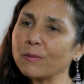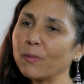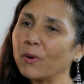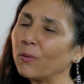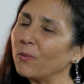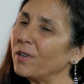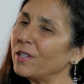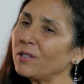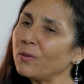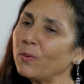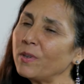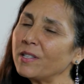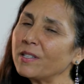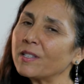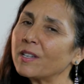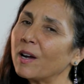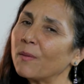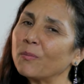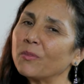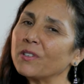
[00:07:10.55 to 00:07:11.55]
But once we
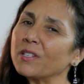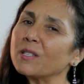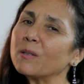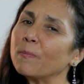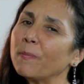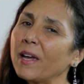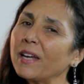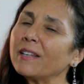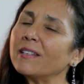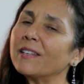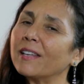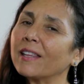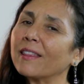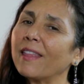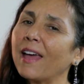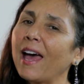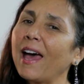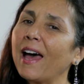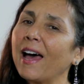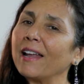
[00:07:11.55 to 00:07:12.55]
stop respecting
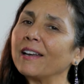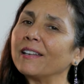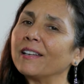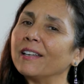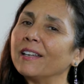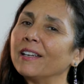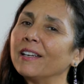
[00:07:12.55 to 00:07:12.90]
that,